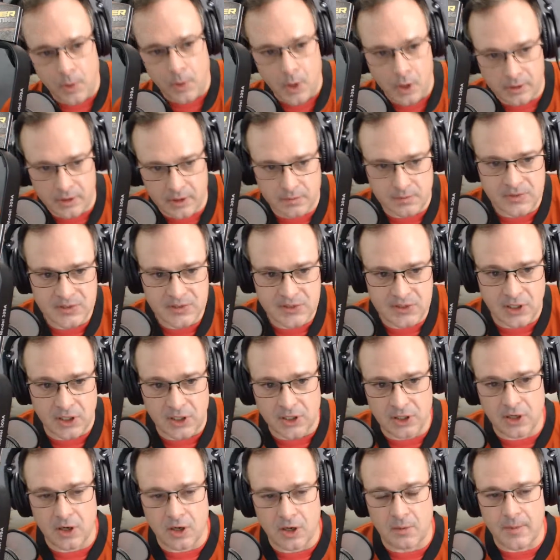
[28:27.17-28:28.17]
modem
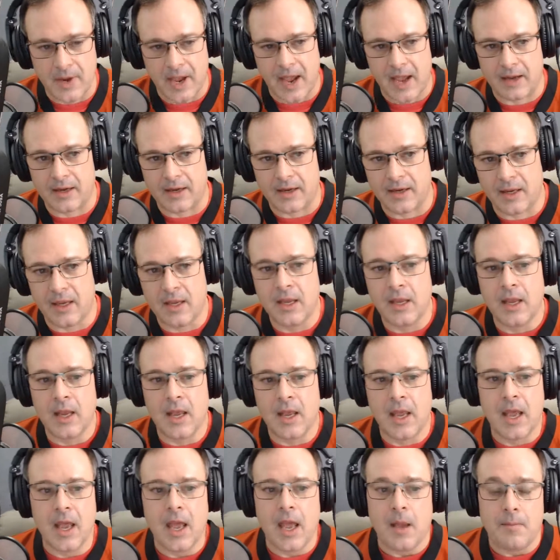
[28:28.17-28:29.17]
started to go back
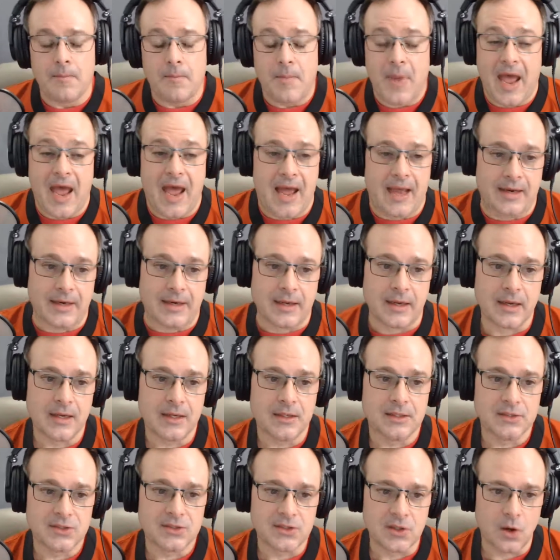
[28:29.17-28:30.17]
bad.
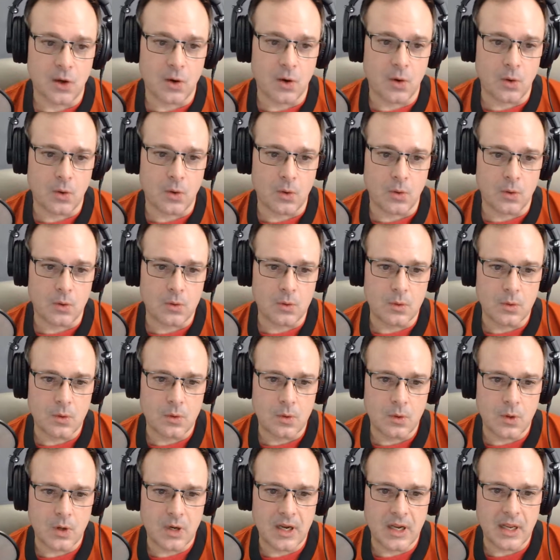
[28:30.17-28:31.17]
So
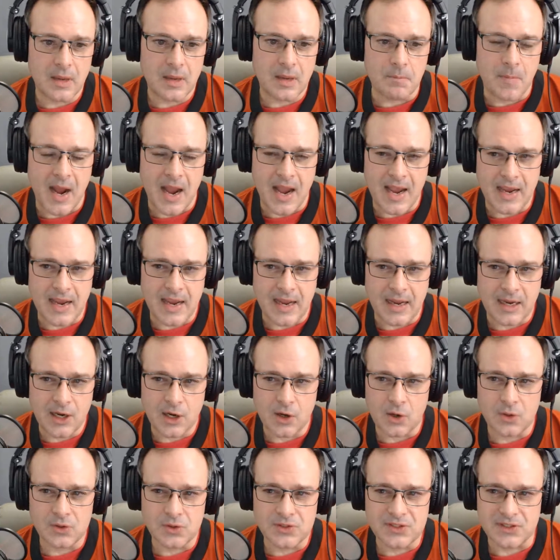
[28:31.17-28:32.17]
my
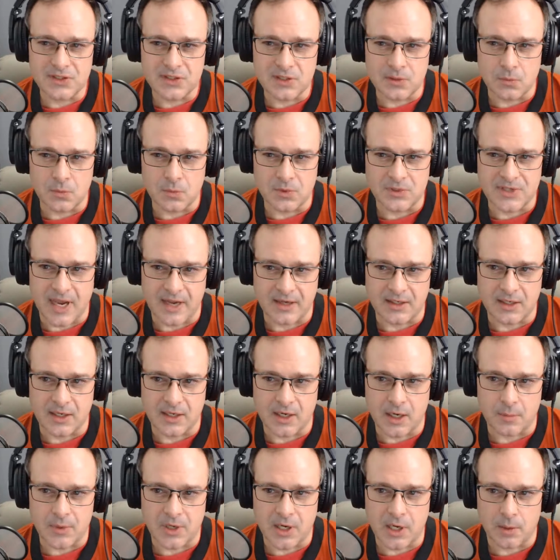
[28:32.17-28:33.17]
Eero system was
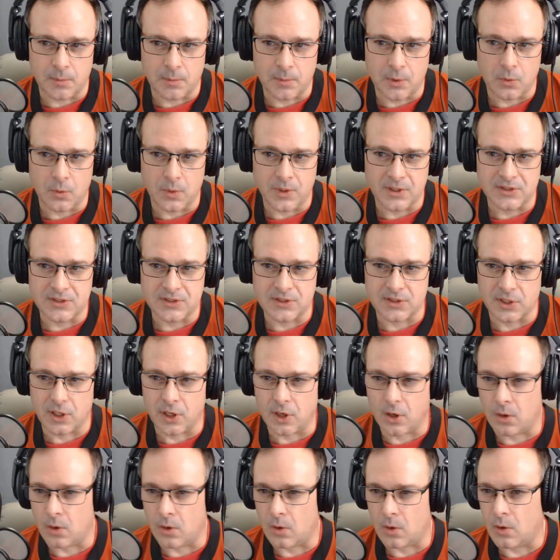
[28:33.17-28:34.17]
acting up a couple of weeks
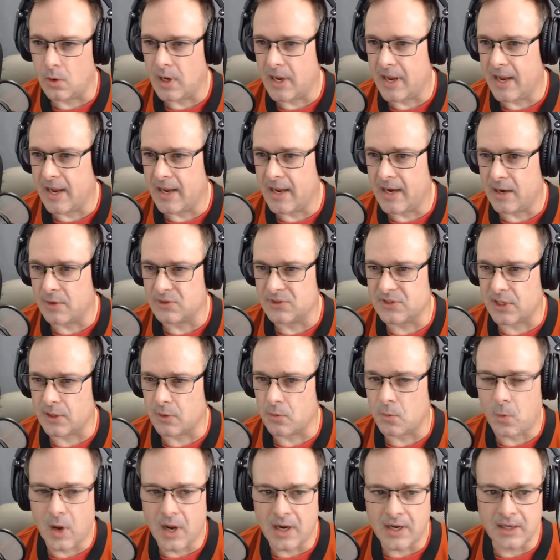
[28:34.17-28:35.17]
ago, and I was like,
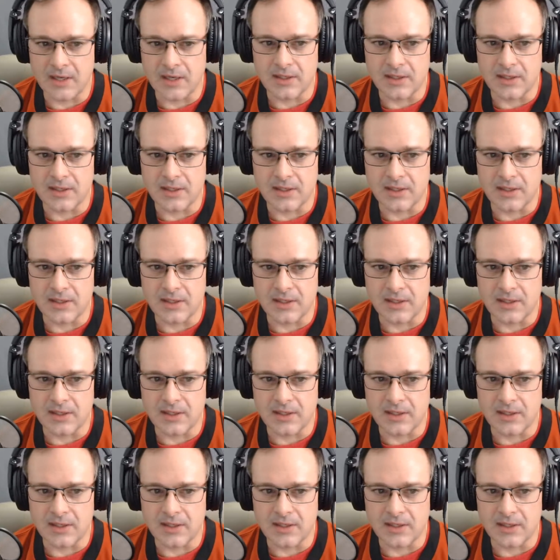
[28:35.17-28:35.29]
what